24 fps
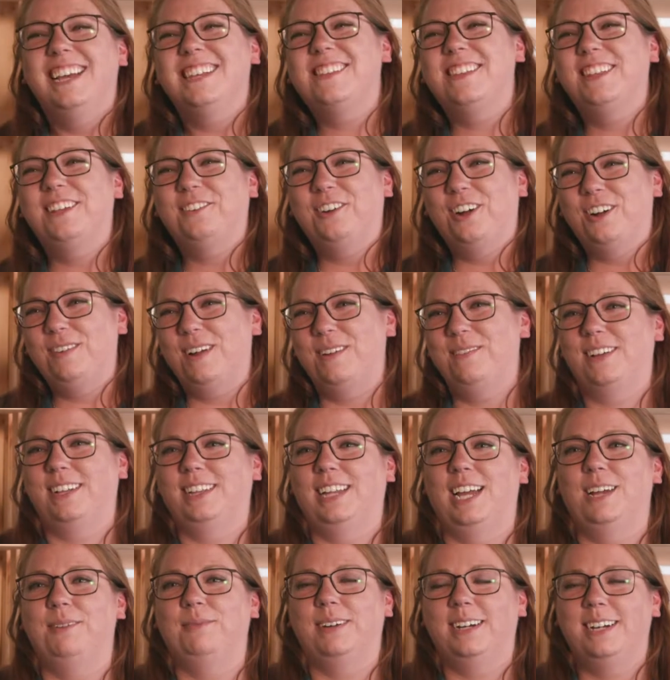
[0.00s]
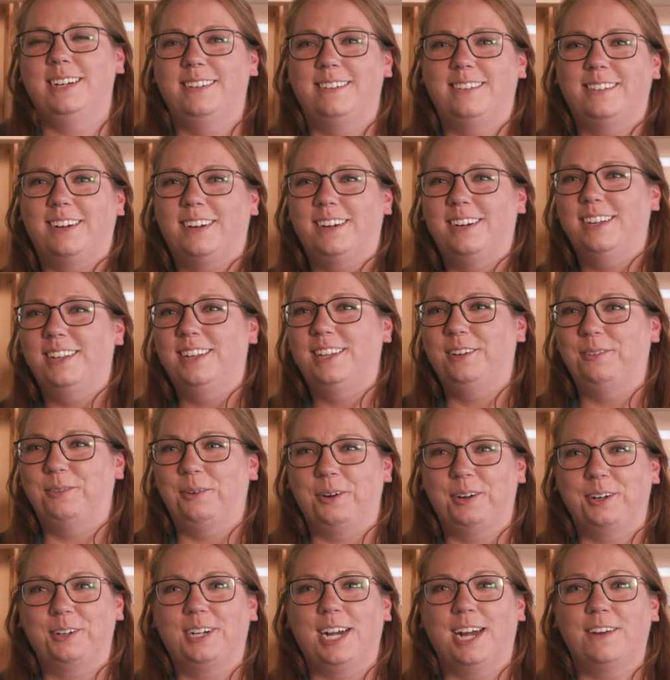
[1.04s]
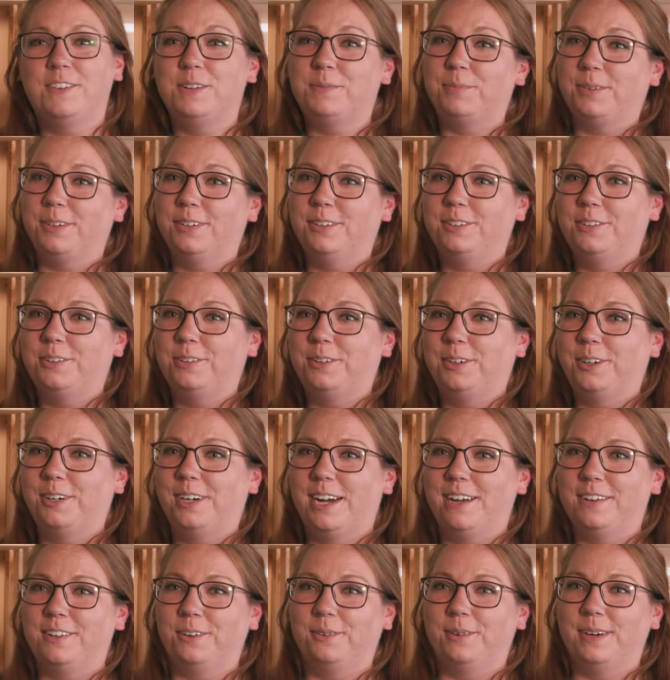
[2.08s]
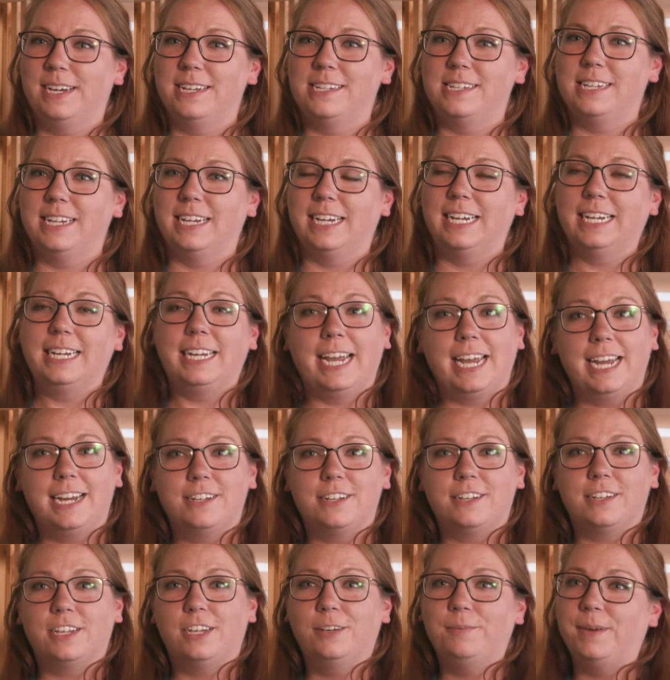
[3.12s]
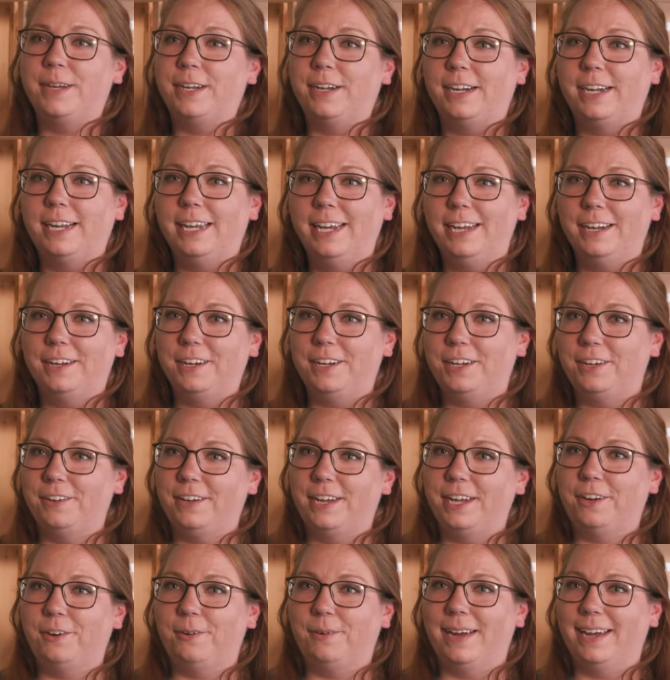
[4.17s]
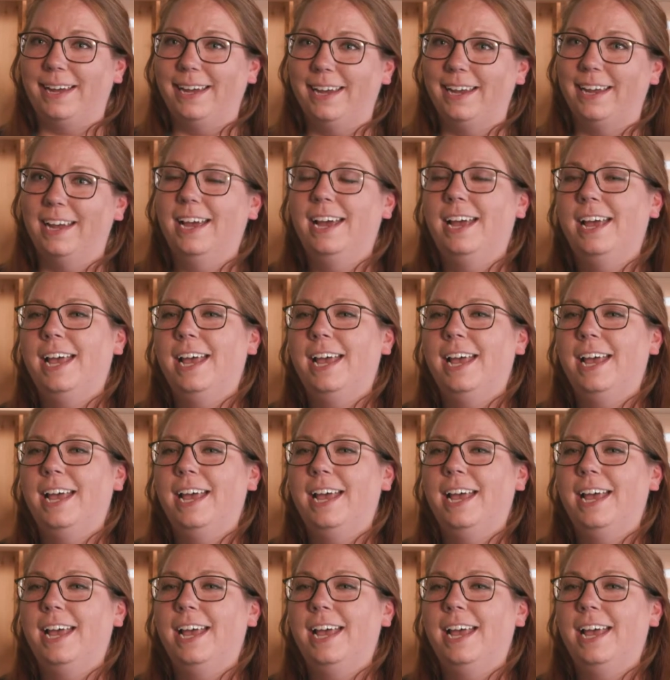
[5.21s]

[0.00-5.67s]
So the Aurora Public Library started the Aurora Craft Brews Tour as a way to engage the community in a unique way